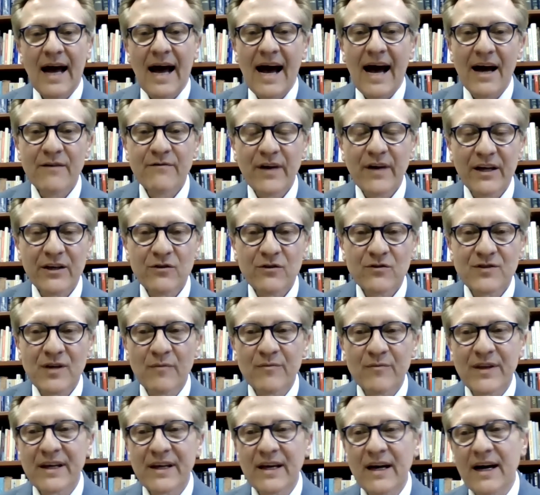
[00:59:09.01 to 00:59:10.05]
I value
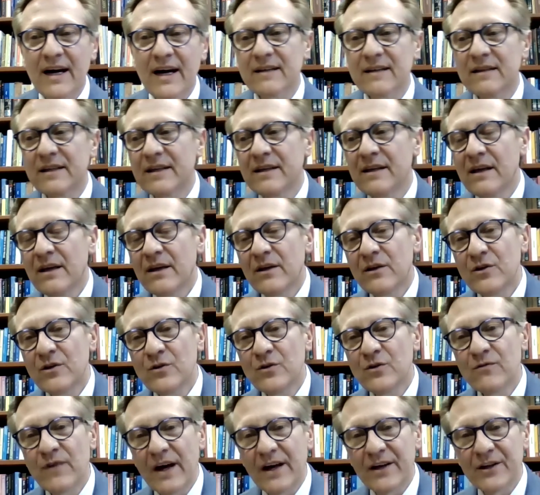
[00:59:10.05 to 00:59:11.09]
something highly,
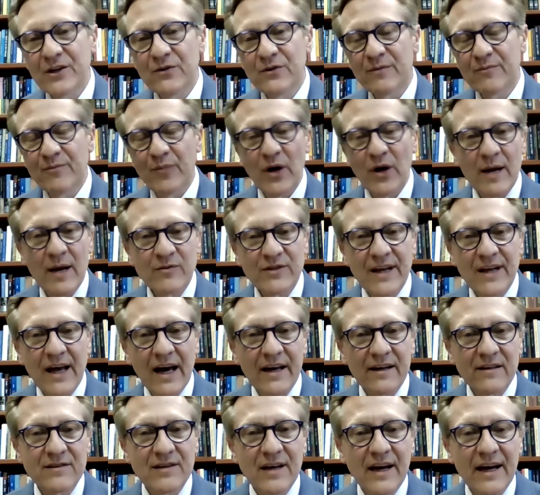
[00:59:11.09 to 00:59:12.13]
you value it perhaps
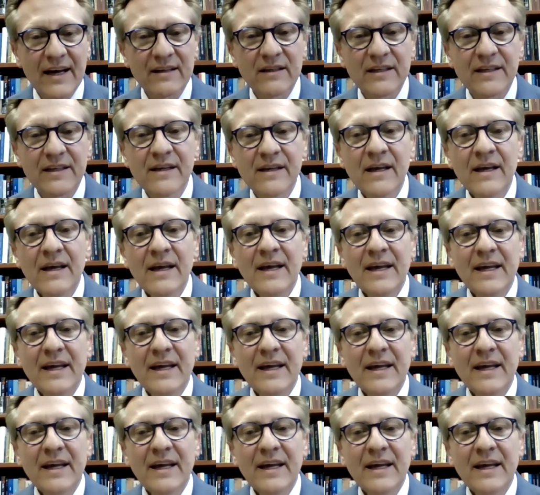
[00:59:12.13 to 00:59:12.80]
not as highly.